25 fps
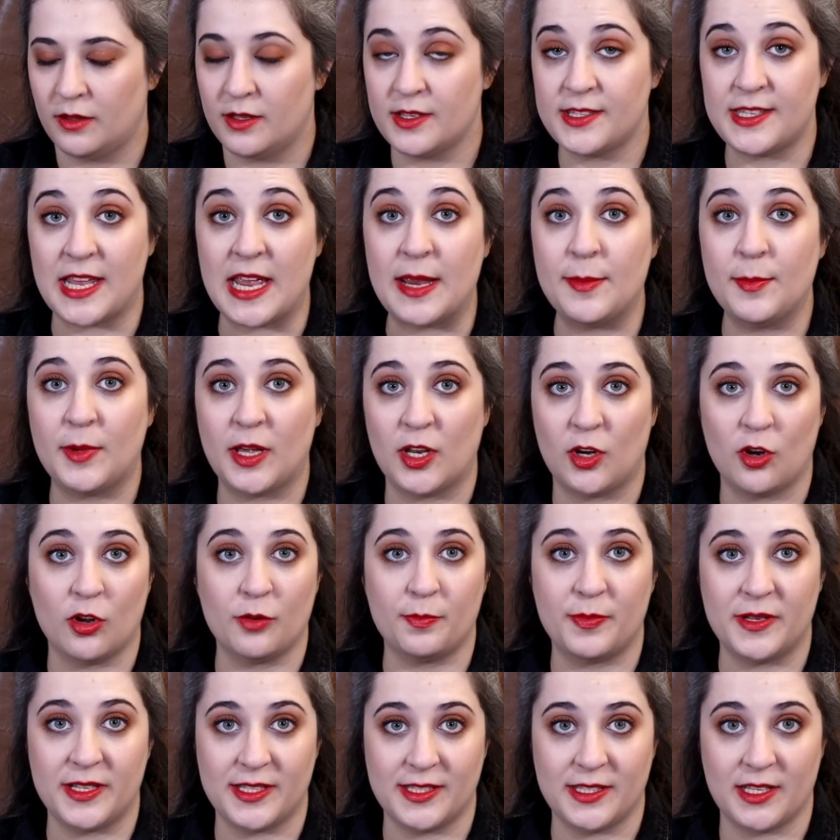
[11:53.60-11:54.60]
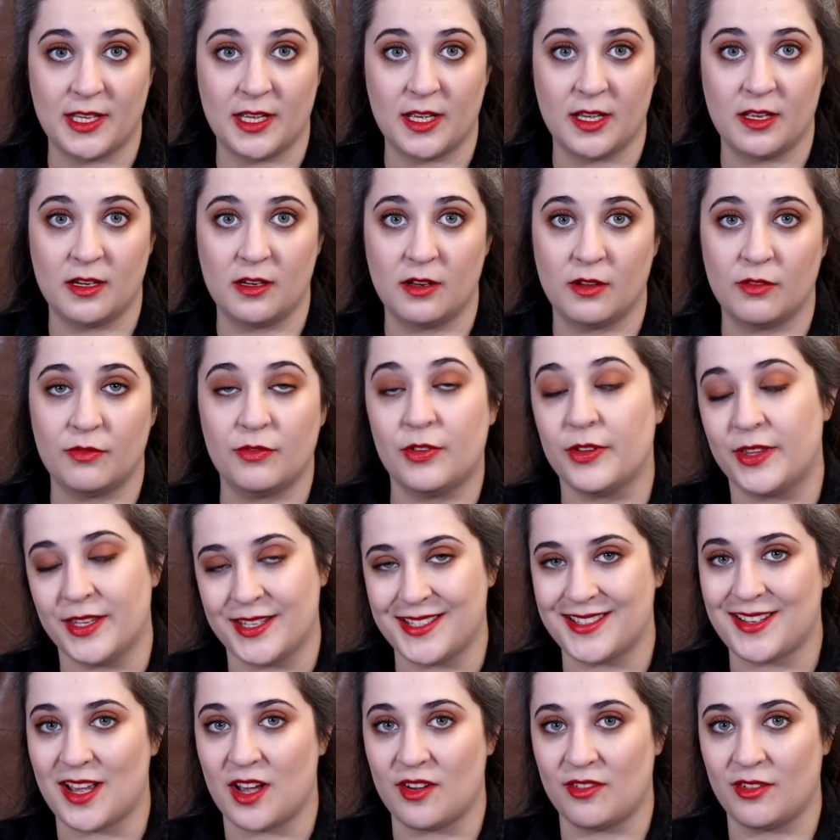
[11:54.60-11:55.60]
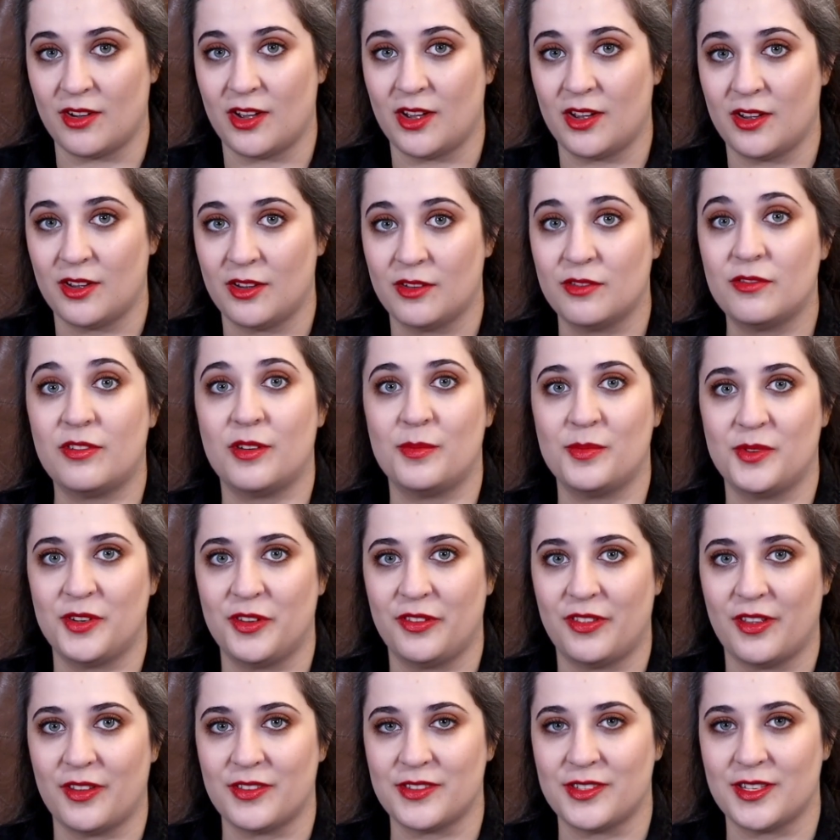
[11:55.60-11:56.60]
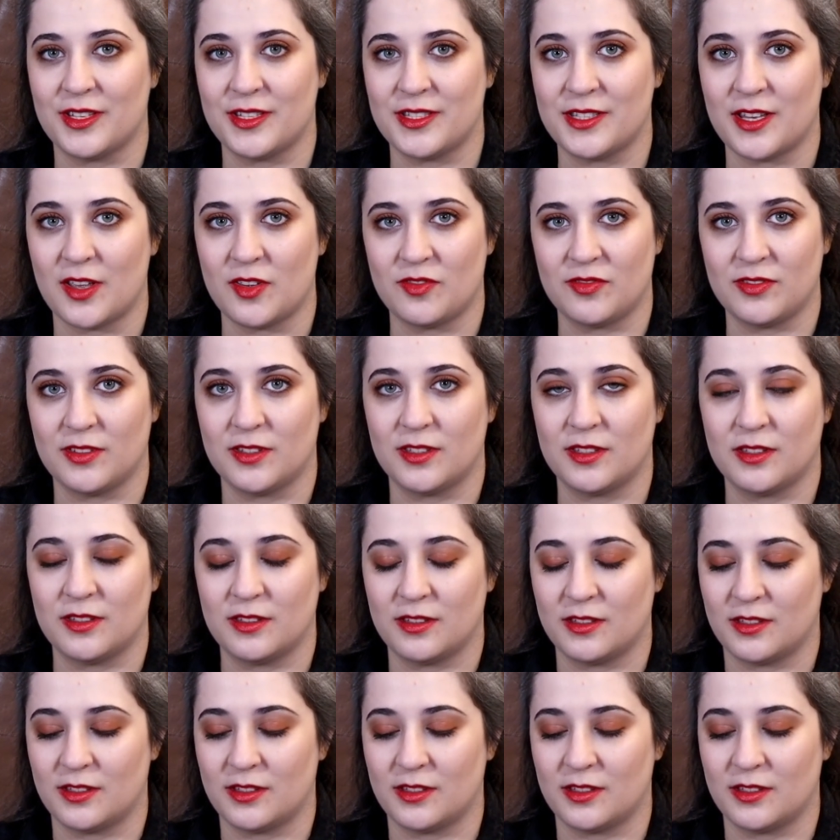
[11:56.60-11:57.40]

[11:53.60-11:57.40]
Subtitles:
The same cannot be said for this cover from 2007.